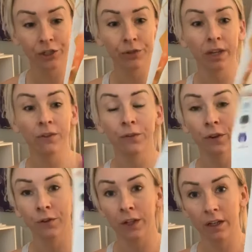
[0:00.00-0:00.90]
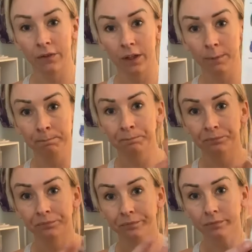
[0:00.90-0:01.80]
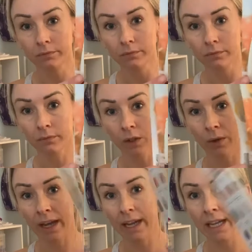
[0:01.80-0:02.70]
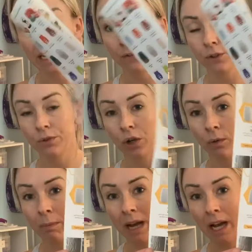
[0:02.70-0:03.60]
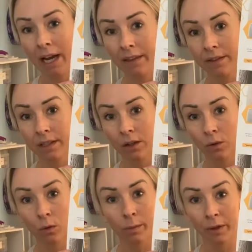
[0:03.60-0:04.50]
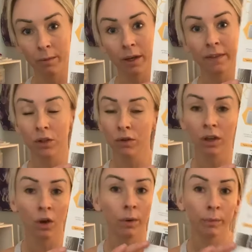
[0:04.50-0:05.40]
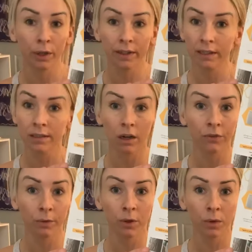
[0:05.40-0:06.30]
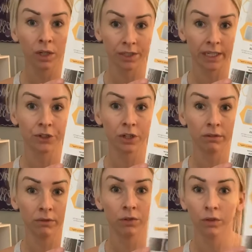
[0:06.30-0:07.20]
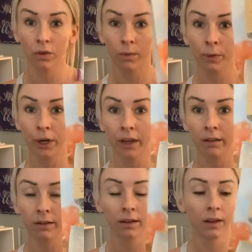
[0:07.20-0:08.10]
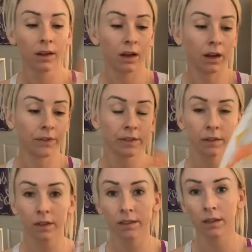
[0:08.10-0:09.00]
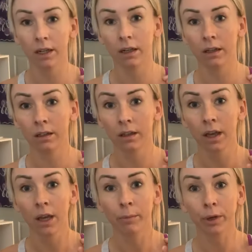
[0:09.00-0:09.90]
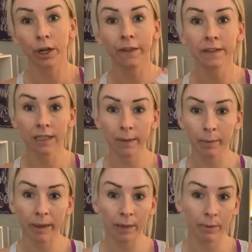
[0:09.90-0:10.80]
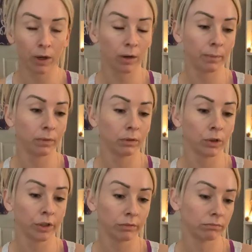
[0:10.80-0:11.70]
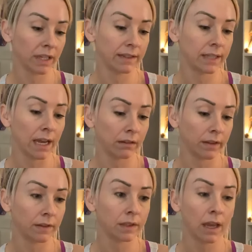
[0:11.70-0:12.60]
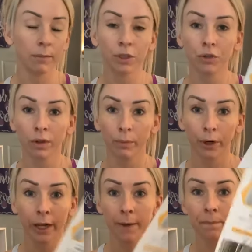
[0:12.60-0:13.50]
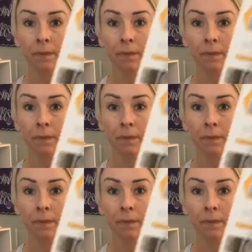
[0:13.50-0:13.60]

You get 50 of them. Okay, and if you don't buy the scent or warmer of the month, you can go and print this off from the workstation. You can go and print it. Obviously, it's not going to print on this type of paper look exactly the same, but you can print it.